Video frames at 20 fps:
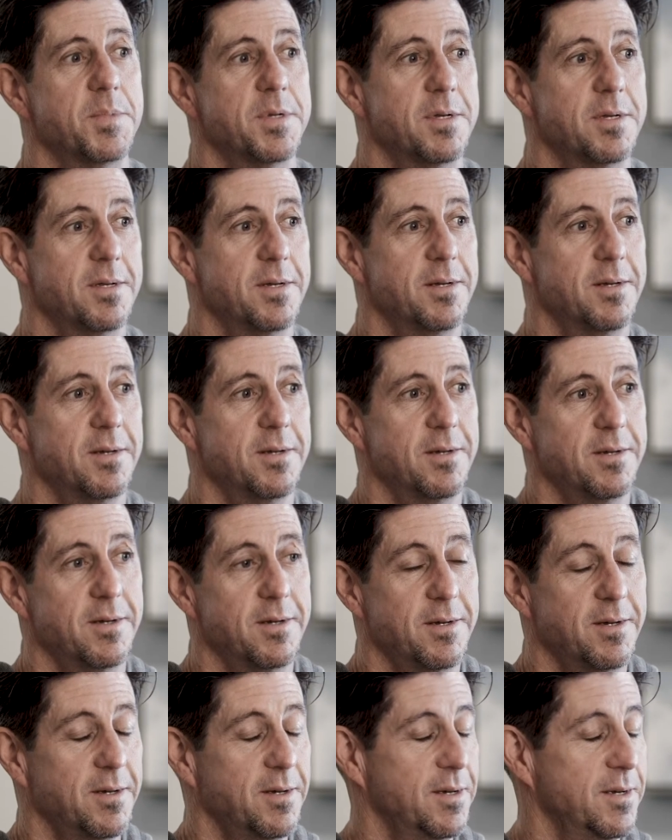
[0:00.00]
and
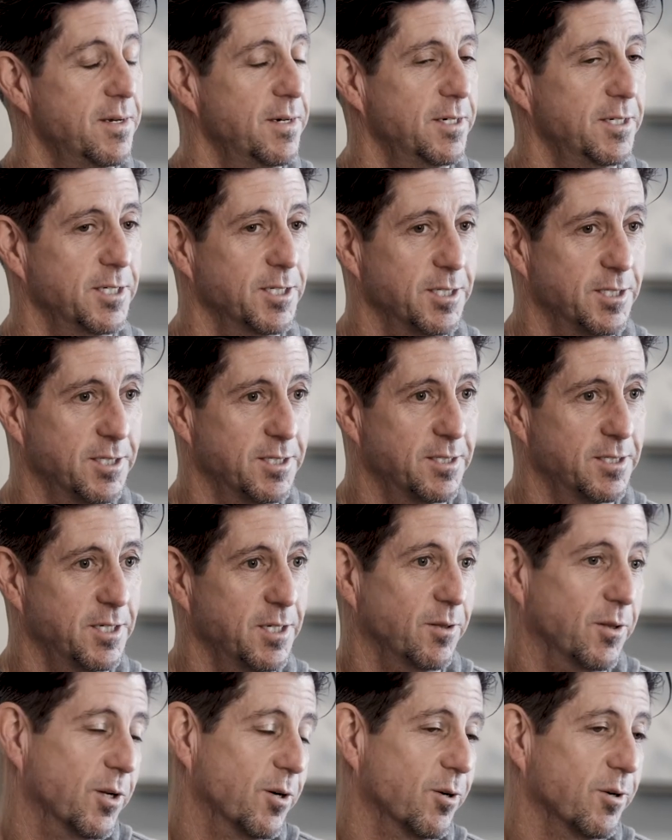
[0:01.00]
she, she
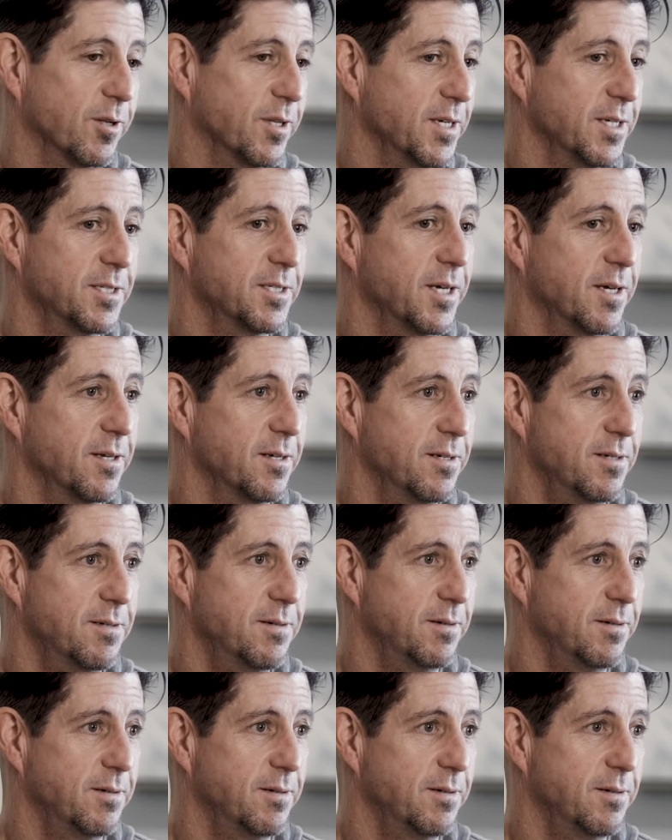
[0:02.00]
literally said,